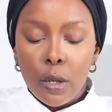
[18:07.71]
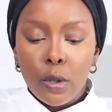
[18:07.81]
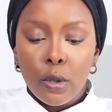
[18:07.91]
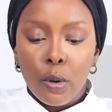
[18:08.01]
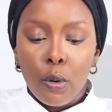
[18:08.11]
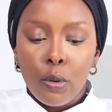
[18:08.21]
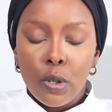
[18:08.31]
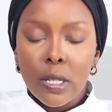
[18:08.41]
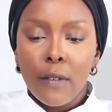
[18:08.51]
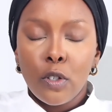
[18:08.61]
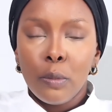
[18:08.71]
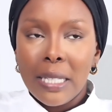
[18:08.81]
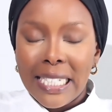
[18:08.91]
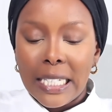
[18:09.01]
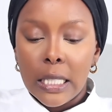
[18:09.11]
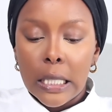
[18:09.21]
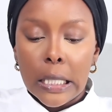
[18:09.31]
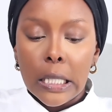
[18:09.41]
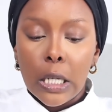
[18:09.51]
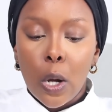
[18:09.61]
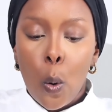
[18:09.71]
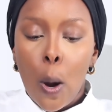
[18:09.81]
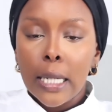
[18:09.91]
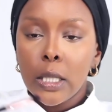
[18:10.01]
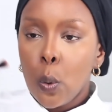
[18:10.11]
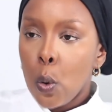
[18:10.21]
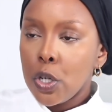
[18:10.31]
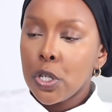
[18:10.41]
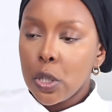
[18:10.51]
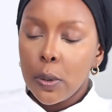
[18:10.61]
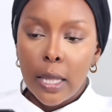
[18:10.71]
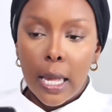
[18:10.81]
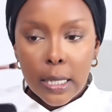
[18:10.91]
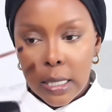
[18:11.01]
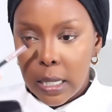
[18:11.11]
So you just have to be quite cautious with that.